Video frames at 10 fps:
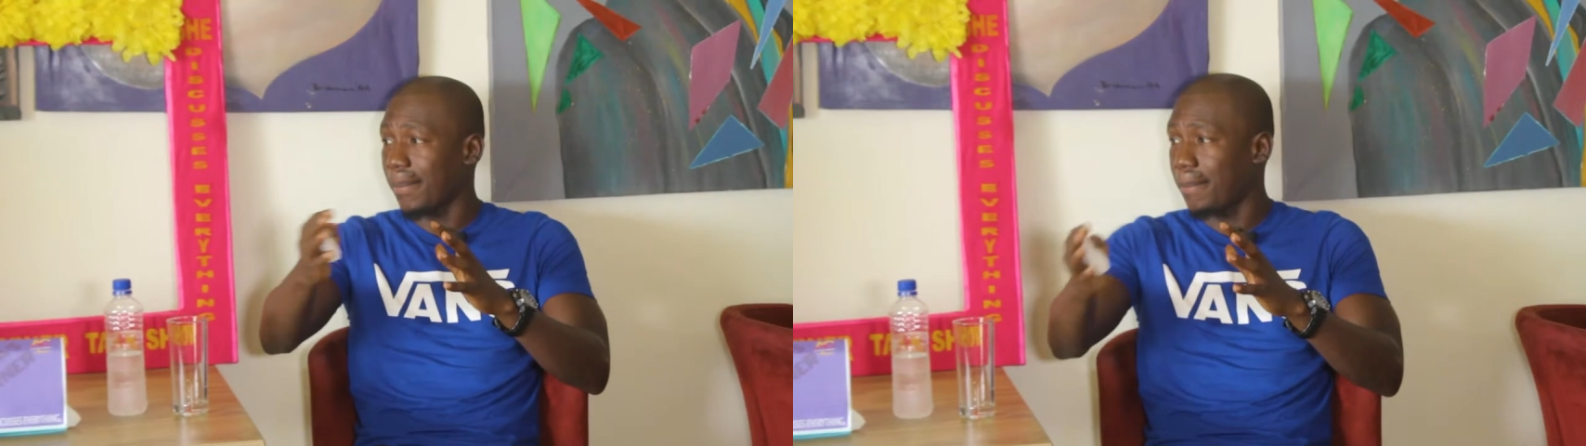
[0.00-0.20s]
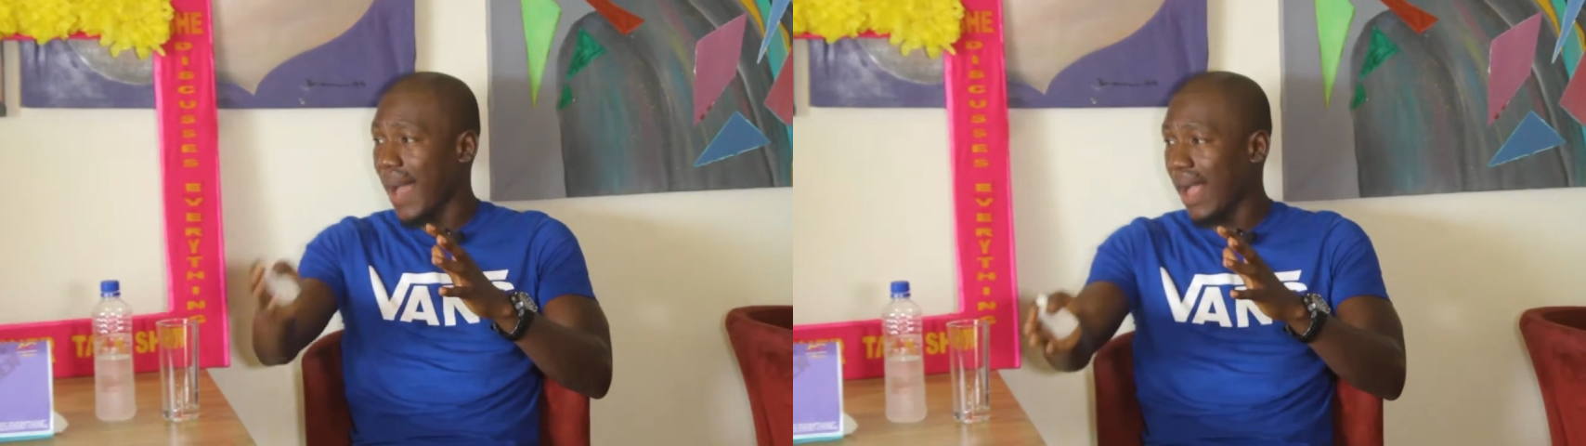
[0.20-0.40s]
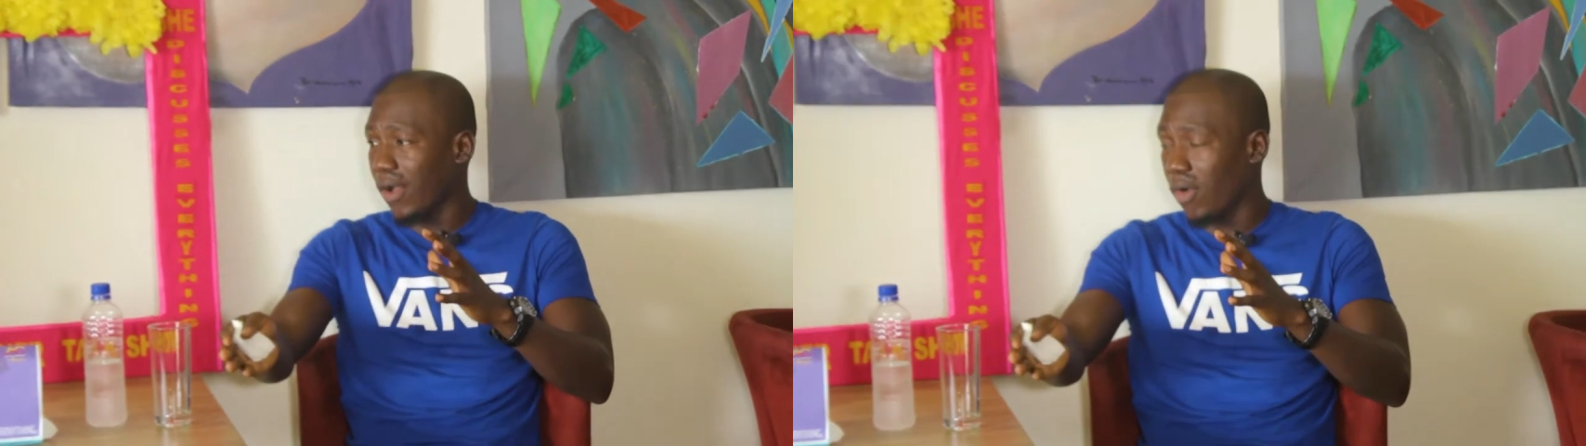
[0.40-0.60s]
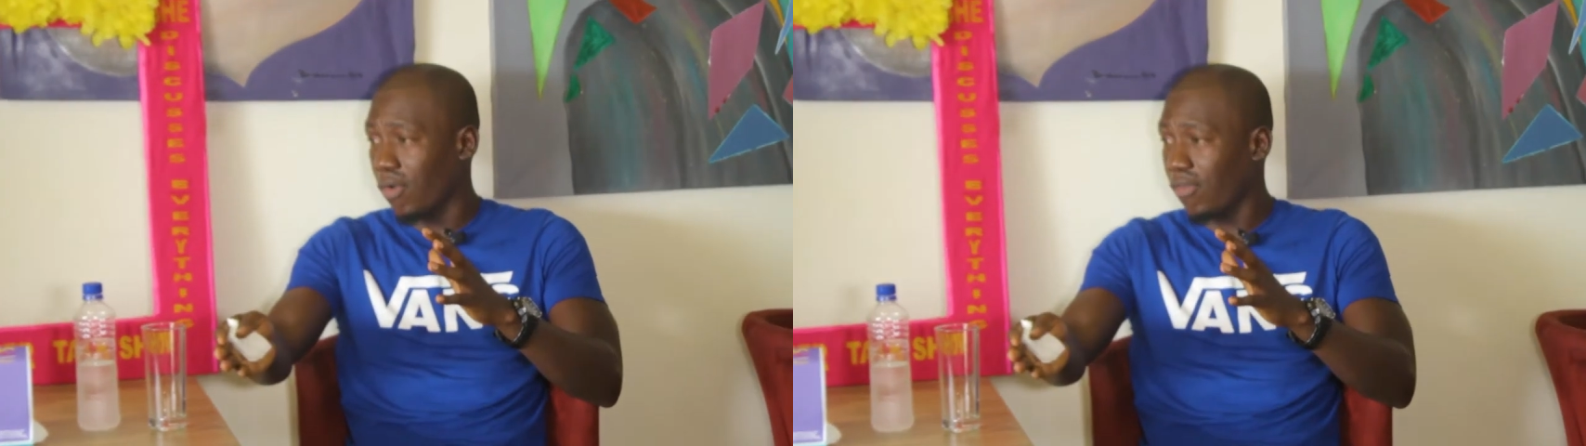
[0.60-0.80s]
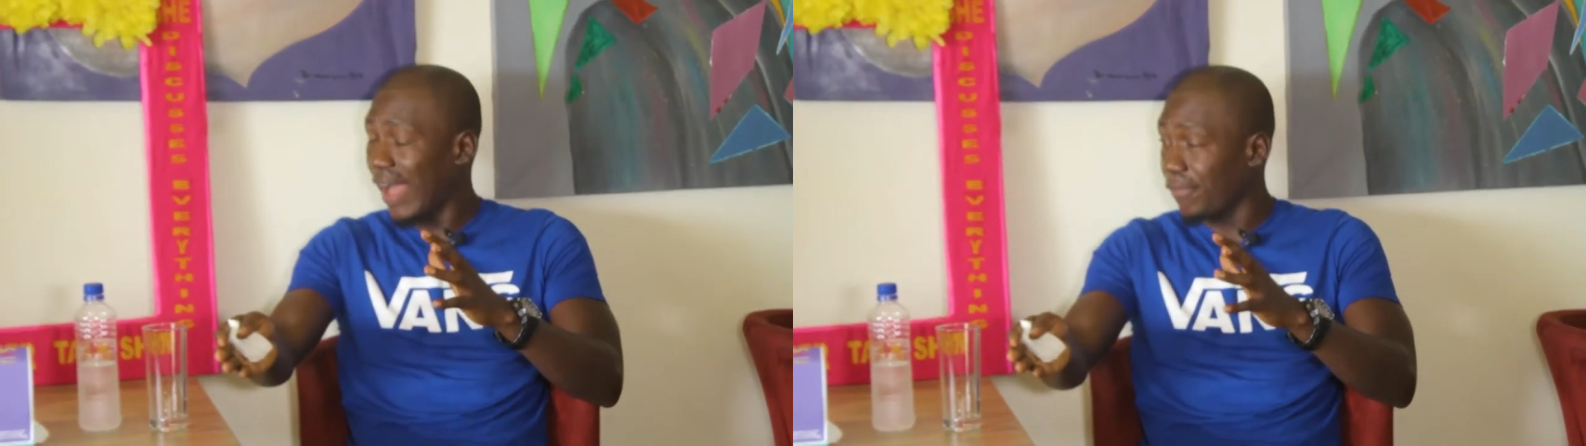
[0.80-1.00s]
back
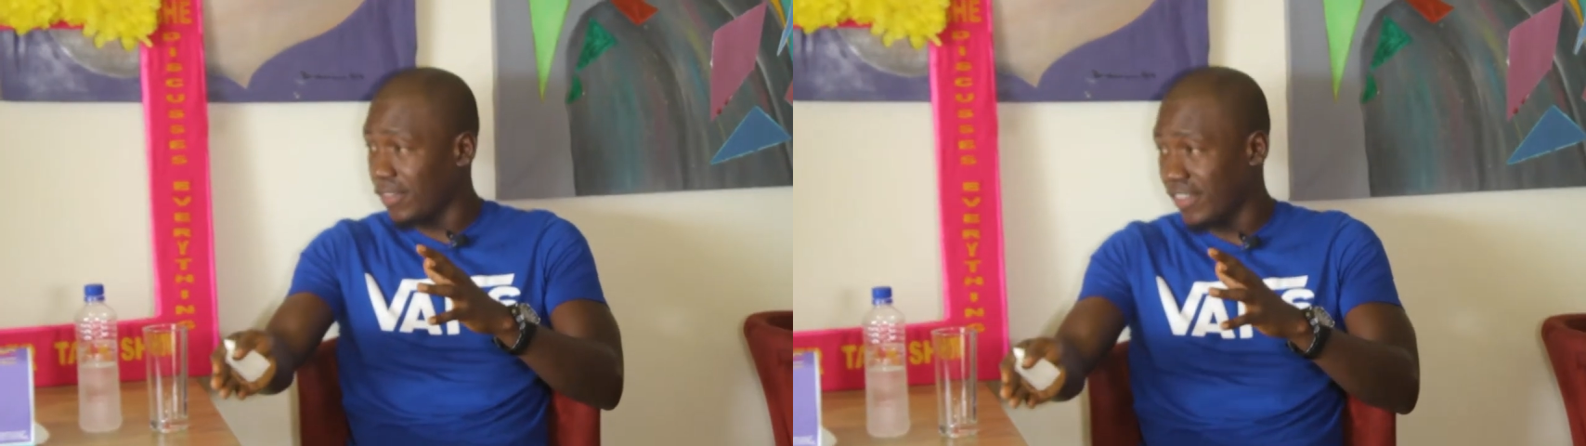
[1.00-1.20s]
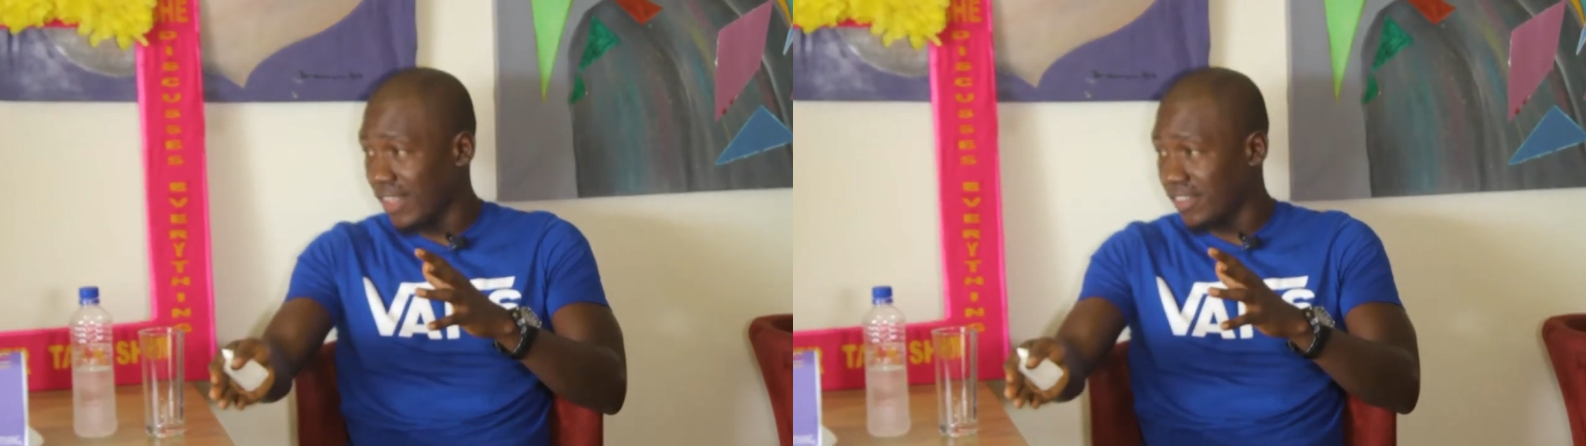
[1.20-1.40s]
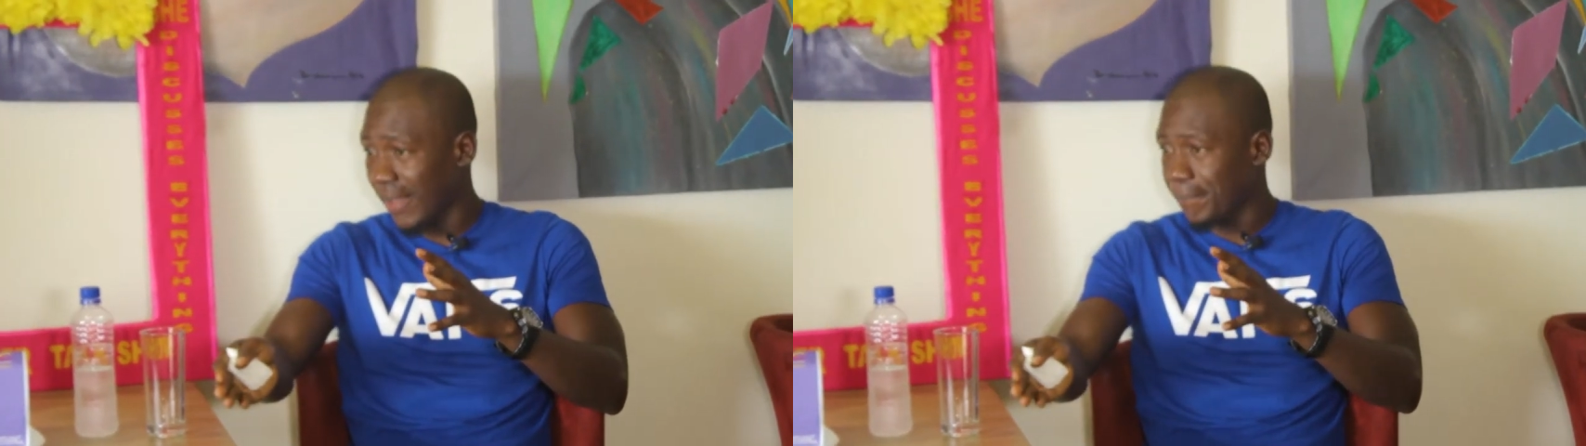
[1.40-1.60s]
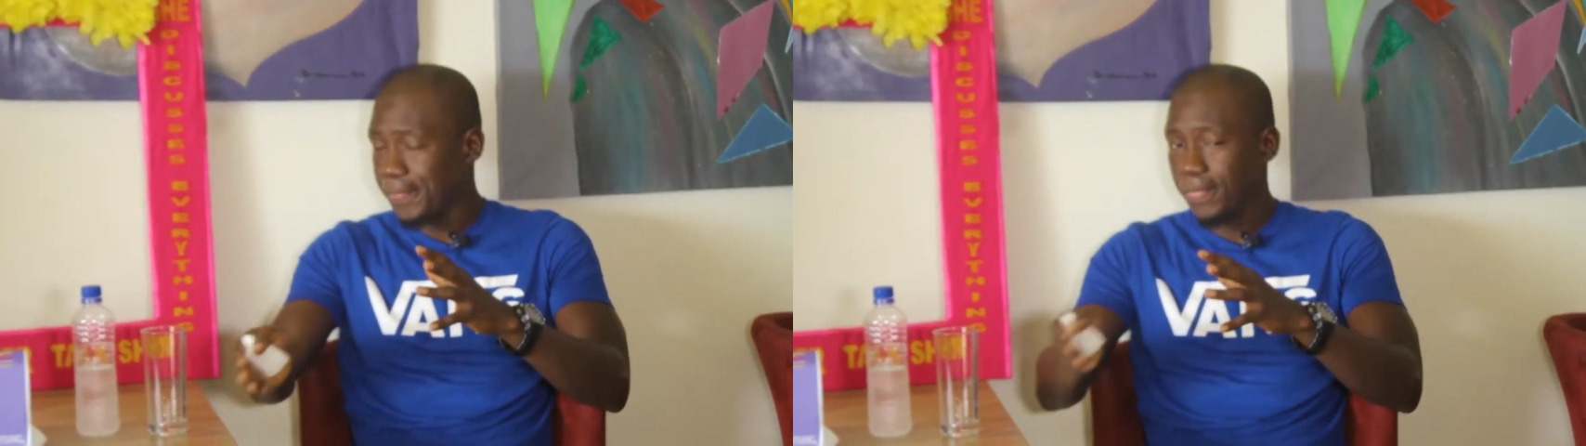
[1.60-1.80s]
of amphitheater.